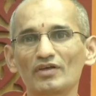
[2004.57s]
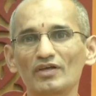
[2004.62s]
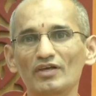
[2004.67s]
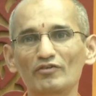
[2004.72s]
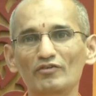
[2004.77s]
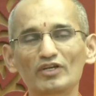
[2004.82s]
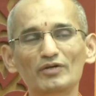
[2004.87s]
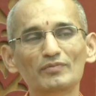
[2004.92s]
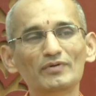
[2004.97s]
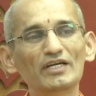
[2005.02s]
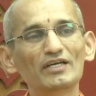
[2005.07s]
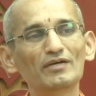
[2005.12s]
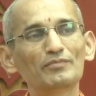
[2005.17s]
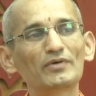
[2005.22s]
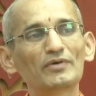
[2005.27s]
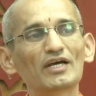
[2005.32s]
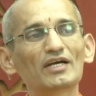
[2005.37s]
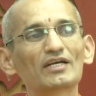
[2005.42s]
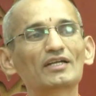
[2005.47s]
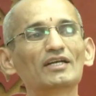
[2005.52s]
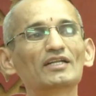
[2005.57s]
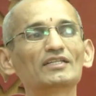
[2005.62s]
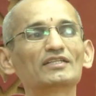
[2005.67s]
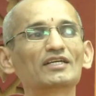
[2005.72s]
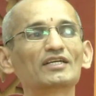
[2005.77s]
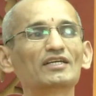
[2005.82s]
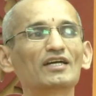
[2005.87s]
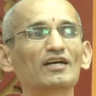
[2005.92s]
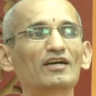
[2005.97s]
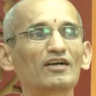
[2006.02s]
Everybody practically
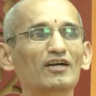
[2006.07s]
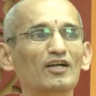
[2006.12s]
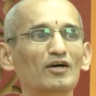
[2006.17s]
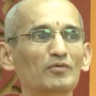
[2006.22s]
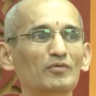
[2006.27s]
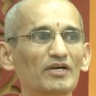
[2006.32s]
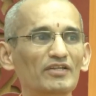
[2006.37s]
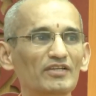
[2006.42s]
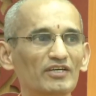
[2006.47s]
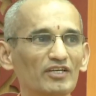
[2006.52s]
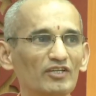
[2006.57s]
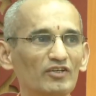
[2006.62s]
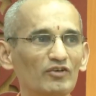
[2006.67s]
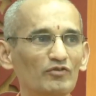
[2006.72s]
threatened Rama that